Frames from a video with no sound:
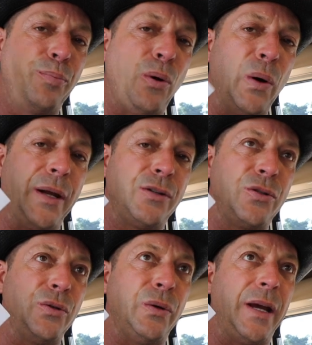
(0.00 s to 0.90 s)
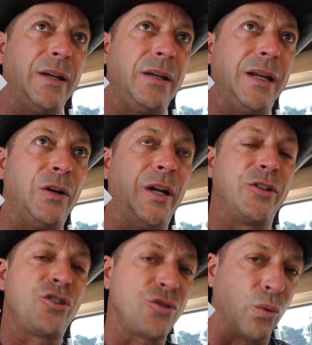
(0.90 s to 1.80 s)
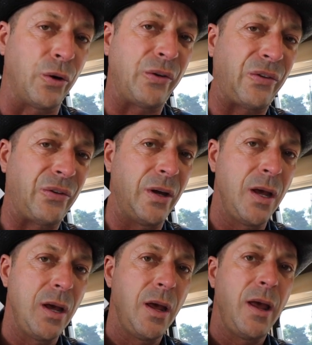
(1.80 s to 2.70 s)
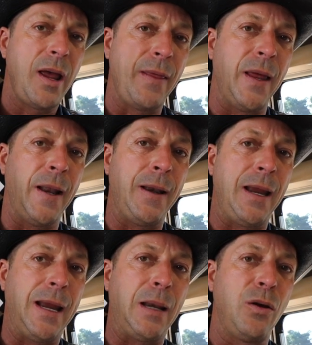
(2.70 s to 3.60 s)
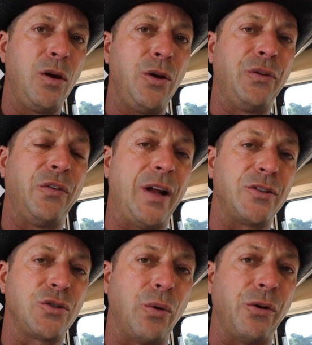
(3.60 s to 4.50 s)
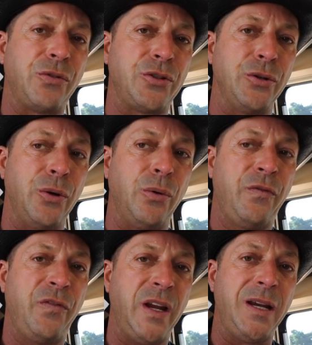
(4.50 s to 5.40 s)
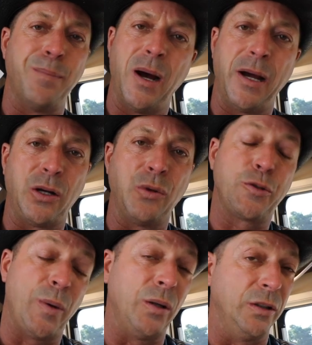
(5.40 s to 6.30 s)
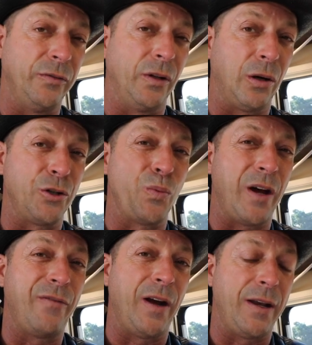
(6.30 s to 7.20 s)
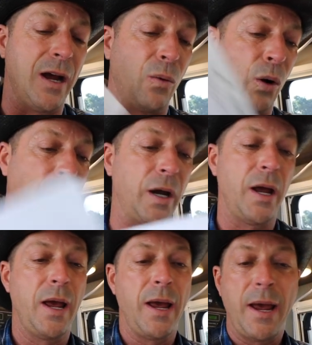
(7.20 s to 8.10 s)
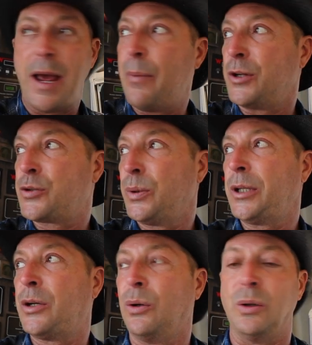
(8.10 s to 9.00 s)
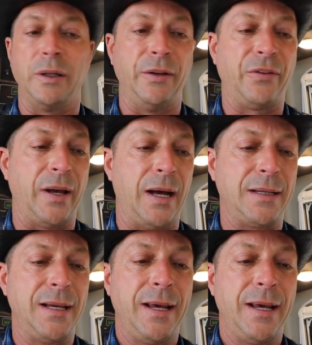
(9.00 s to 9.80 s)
to point to a internet source, and then it uses that source to feed my Go Small Live Large Wi-Fi network. And what's really cool is that